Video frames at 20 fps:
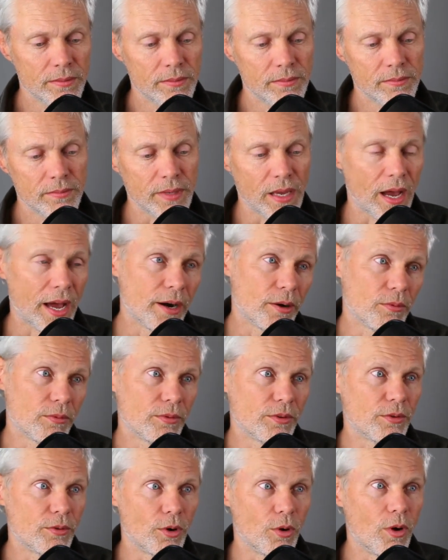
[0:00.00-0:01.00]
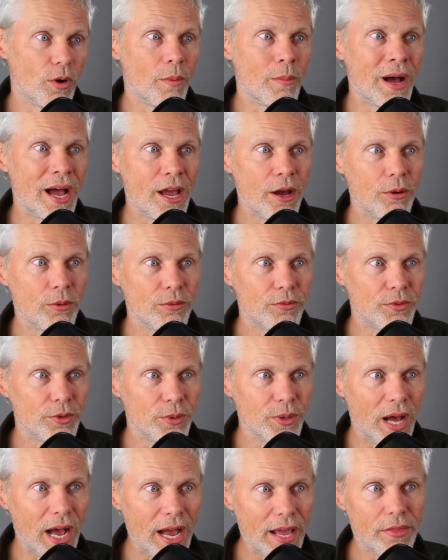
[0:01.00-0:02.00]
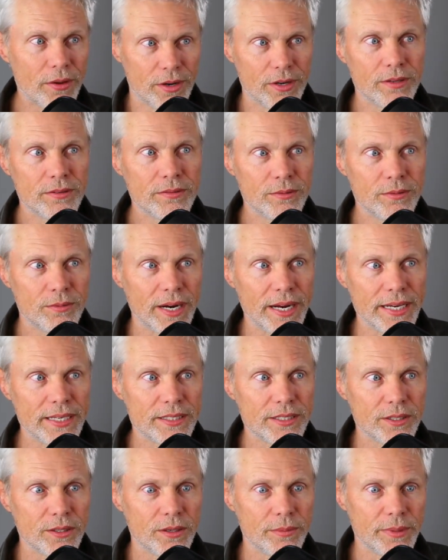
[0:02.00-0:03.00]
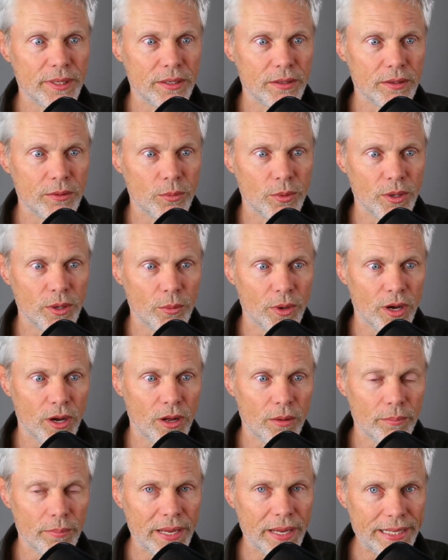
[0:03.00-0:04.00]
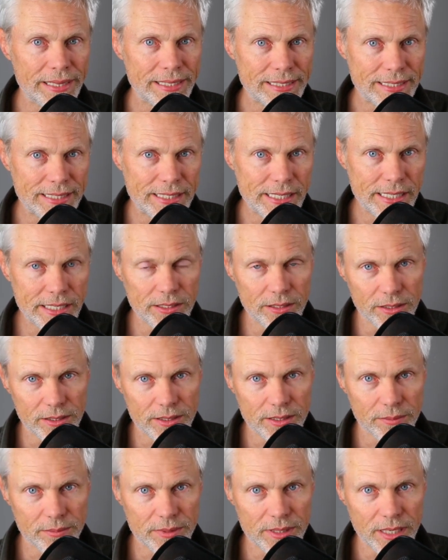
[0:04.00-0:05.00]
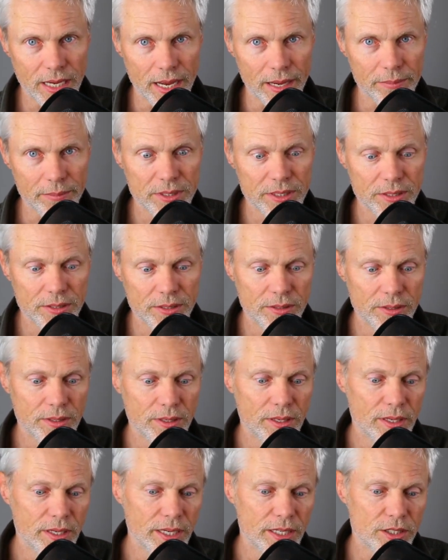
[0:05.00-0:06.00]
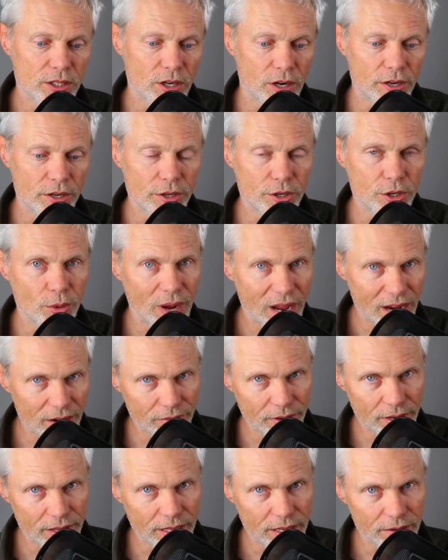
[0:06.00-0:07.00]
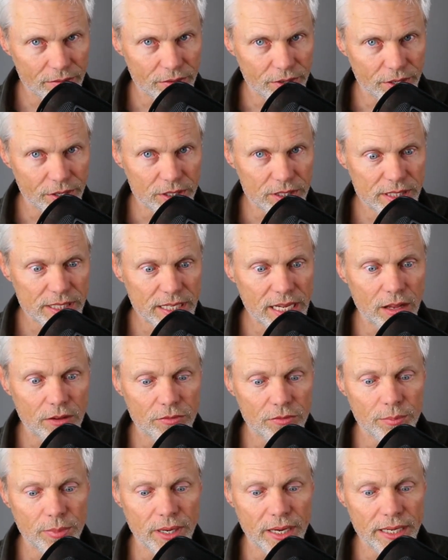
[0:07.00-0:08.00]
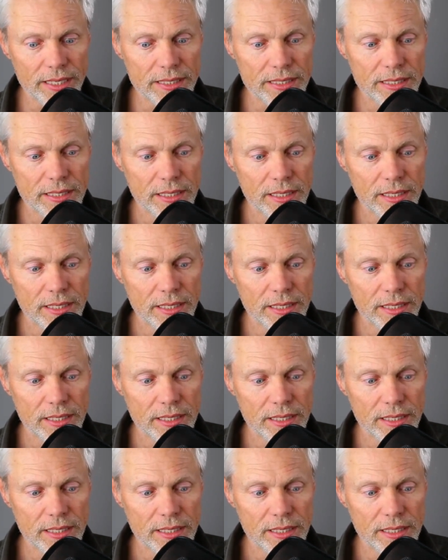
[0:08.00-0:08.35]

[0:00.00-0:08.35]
Now, I don't grow all my own food either, right? So, I mean, we, we all make this deal sometimes. It's hard to do everything for yourself, but